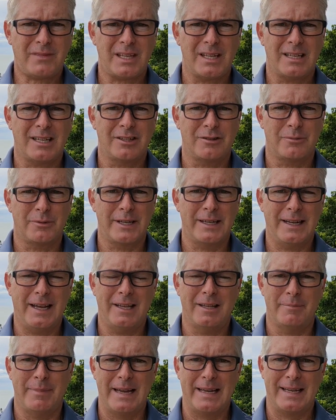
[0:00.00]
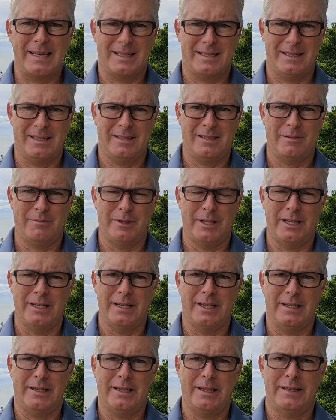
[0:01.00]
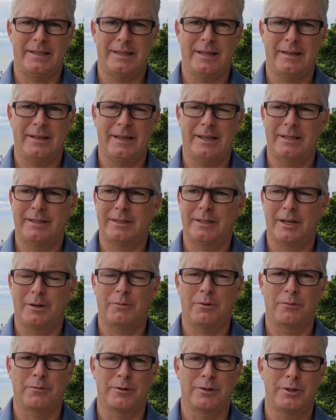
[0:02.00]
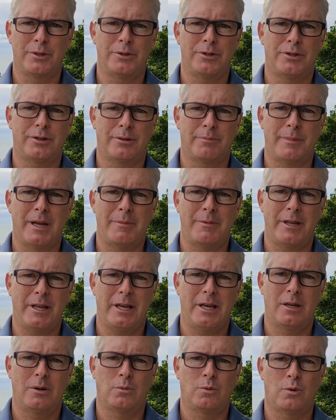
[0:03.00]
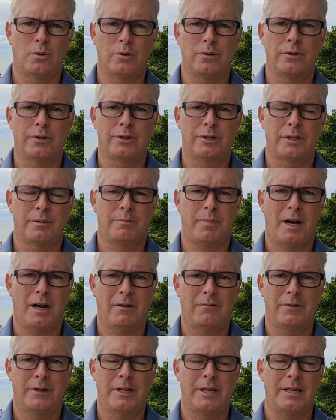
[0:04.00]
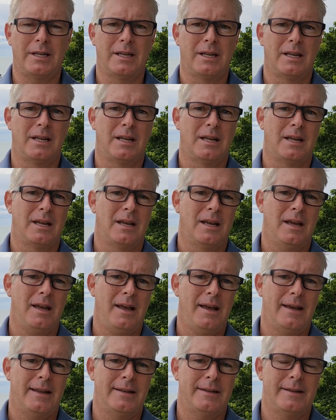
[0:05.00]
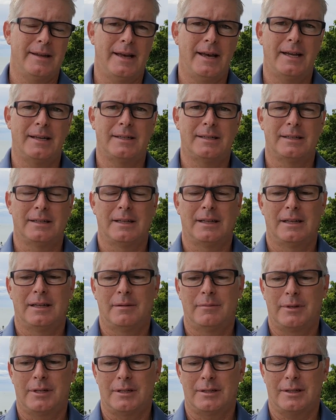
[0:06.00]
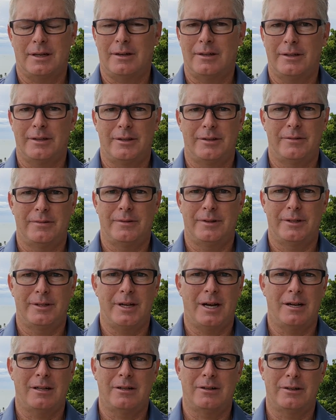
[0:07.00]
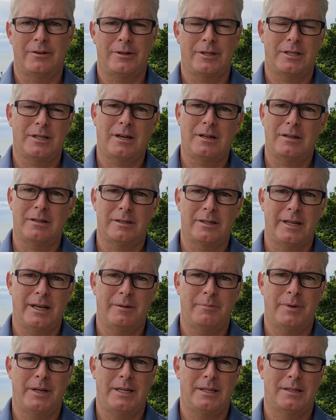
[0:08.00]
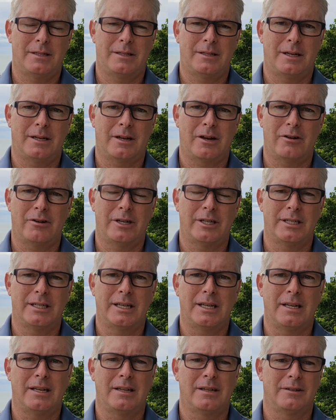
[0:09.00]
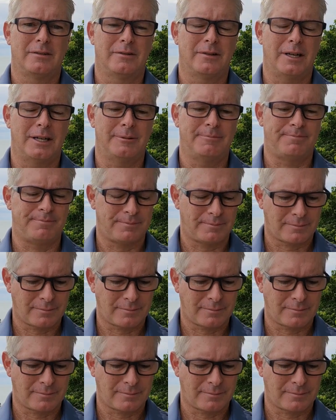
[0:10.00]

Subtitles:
Because if we get out of the banking system, then it will reduce or maybe end wars and poverty and debt, because all the US dollar is debt-based currency, right?